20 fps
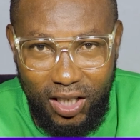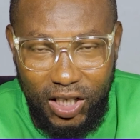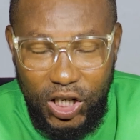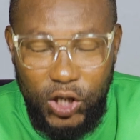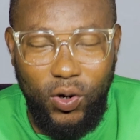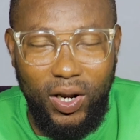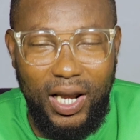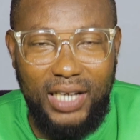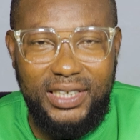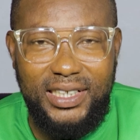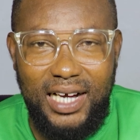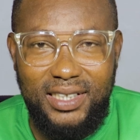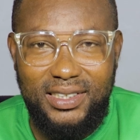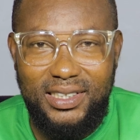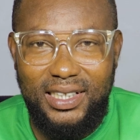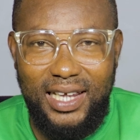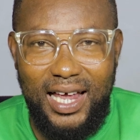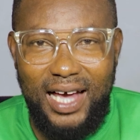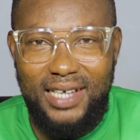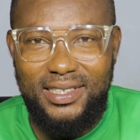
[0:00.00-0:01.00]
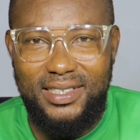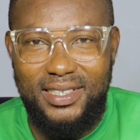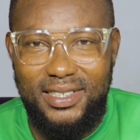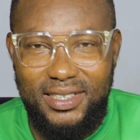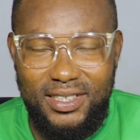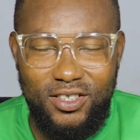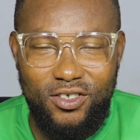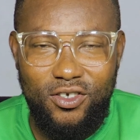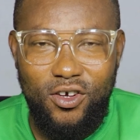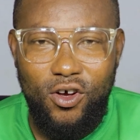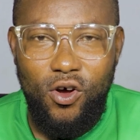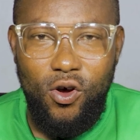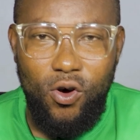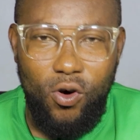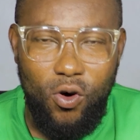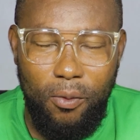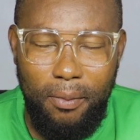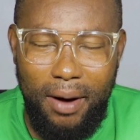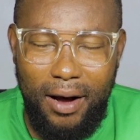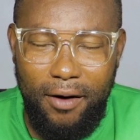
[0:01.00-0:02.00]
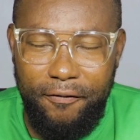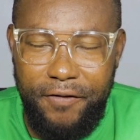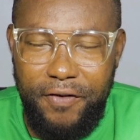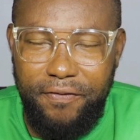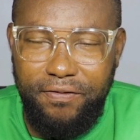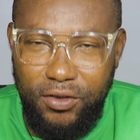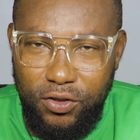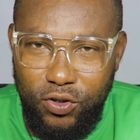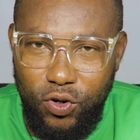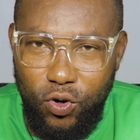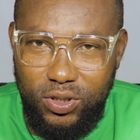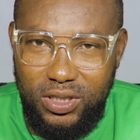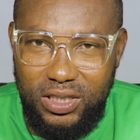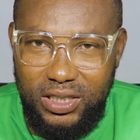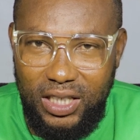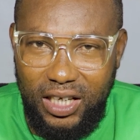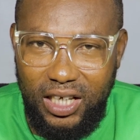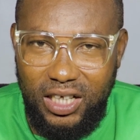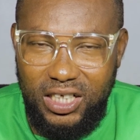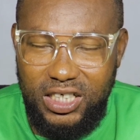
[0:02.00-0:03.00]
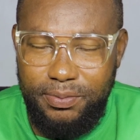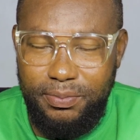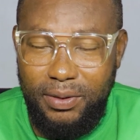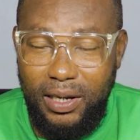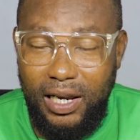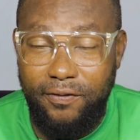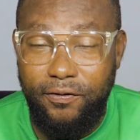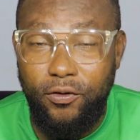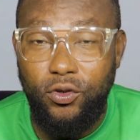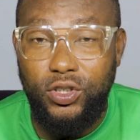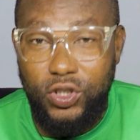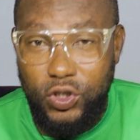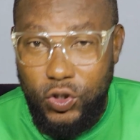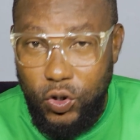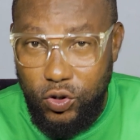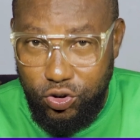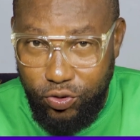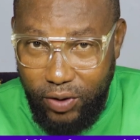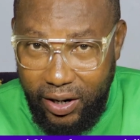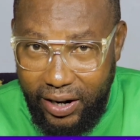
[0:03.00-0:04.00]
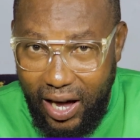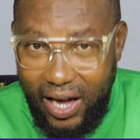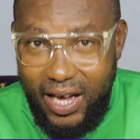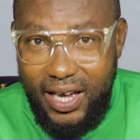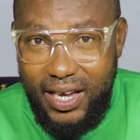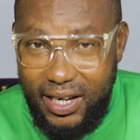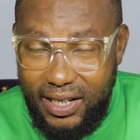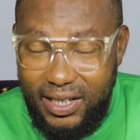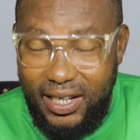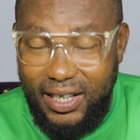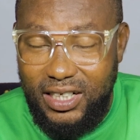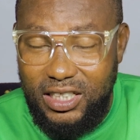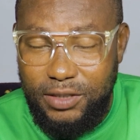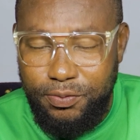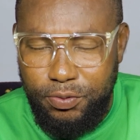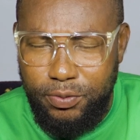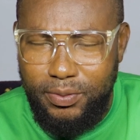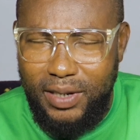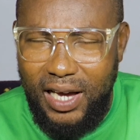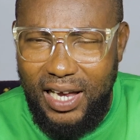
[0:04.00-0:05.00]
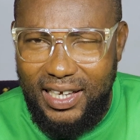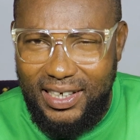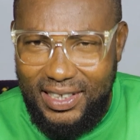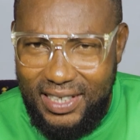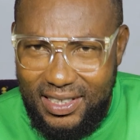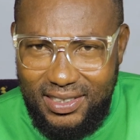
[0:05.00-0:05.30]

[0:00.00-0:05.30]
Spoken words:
Nicola Jackson last season, 15 goals in the English Premier League, 14 goals rather in the English Premier League.